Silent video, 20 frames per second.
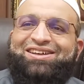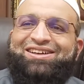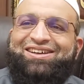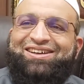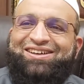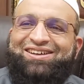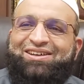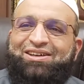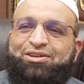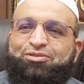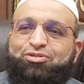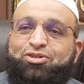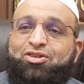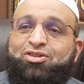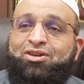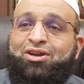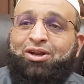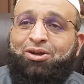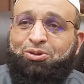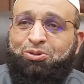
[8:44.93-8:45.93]
Fi
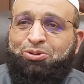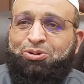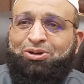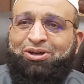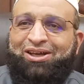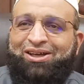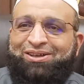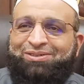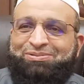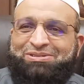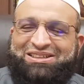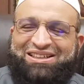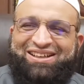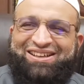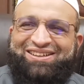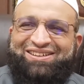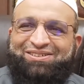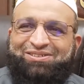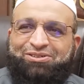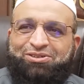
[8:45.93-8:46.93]
Dhilal al-Quran,
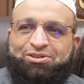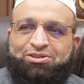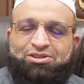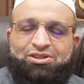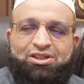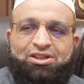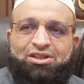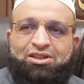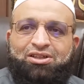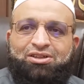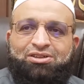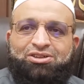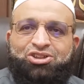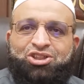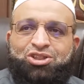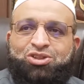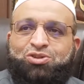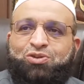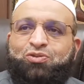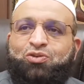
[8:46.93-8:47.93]
masalan, or the
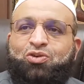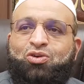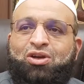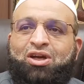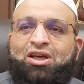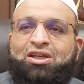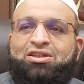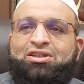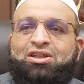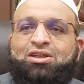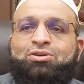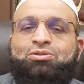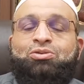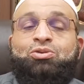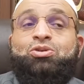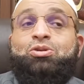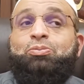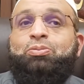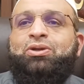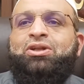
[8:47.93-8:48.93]
Shades of Quran. Then you
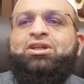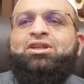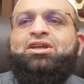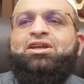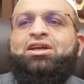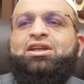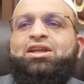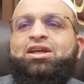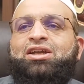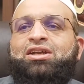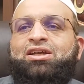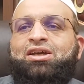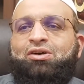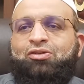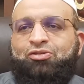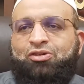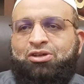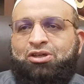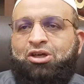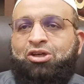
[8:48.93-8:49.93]
know the political area
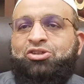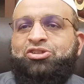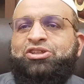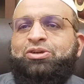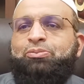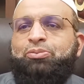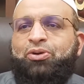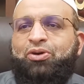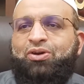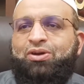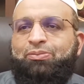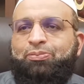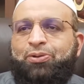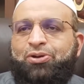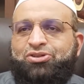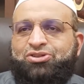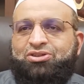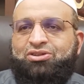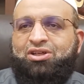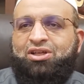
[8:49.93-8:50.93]
of a contemporary
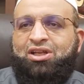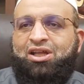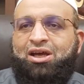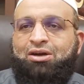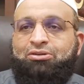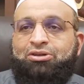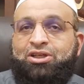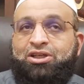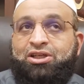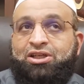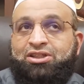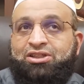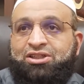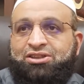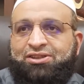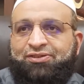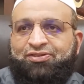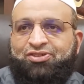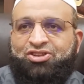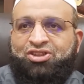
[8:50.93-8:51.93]
person and how he read the
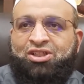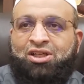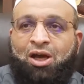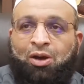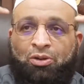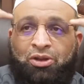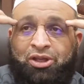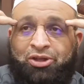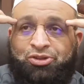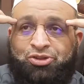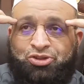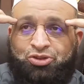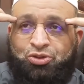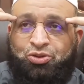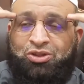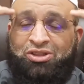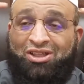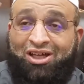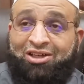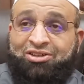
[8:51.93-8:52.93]
tafsir, how he
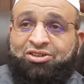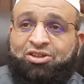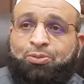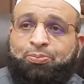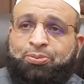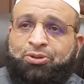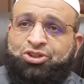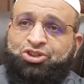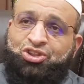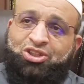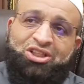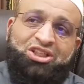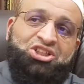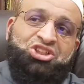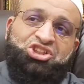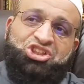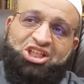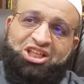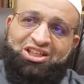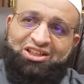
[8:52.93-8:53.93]
understood it under pressure
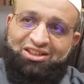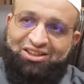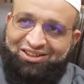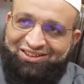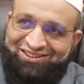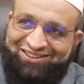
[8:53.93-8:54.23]
in jail.